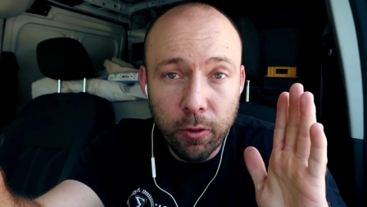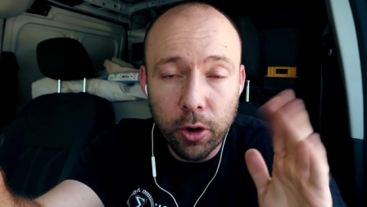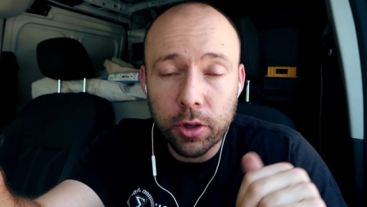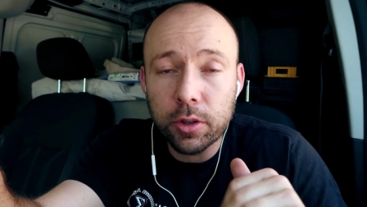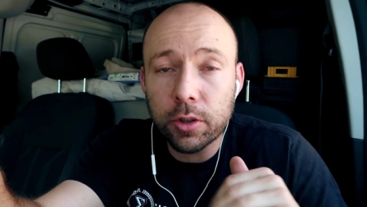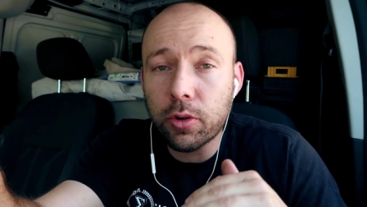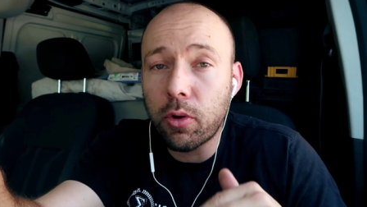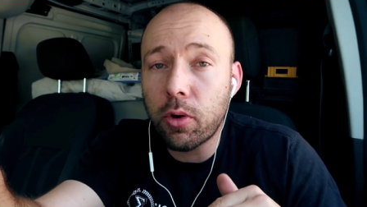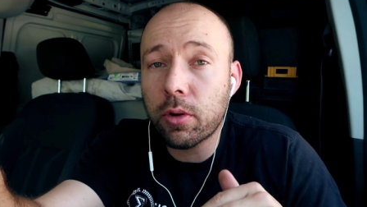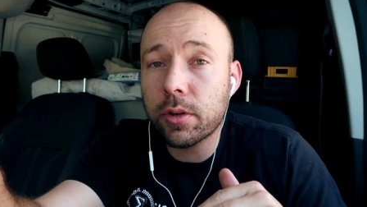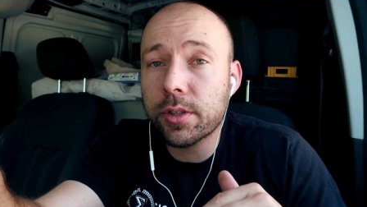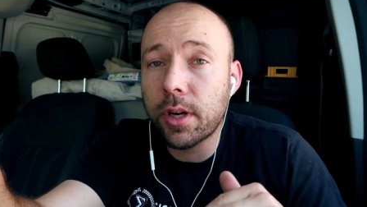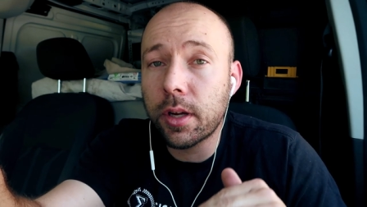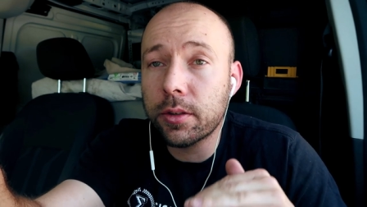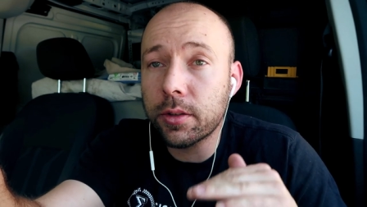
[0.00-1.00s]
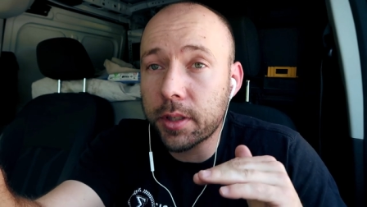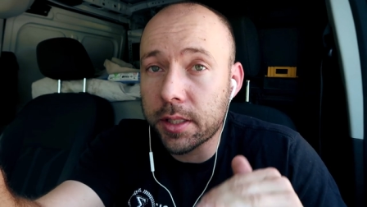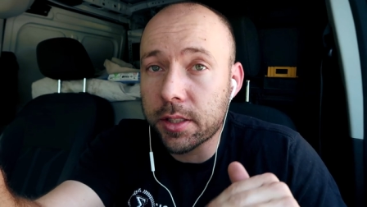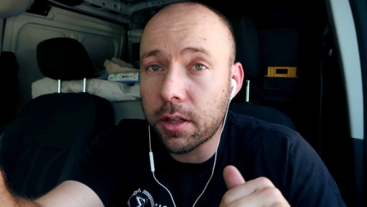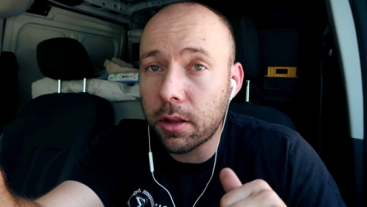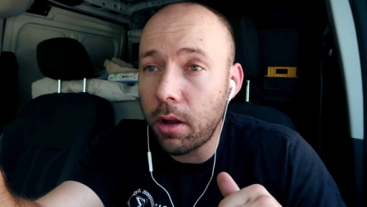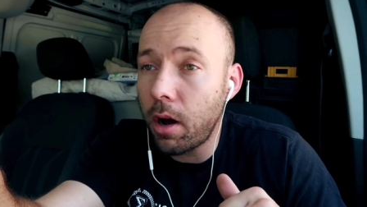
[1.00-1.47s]
vertical to horizontal
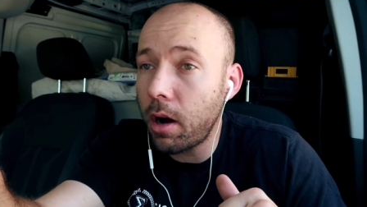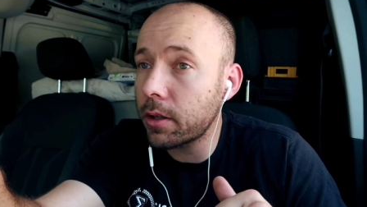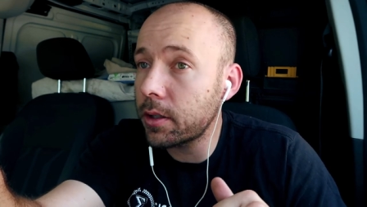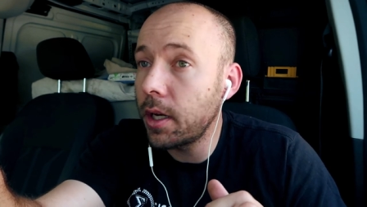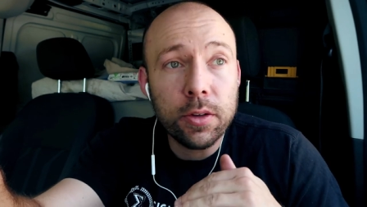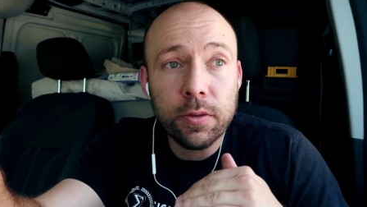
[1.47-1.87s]
gets clogged.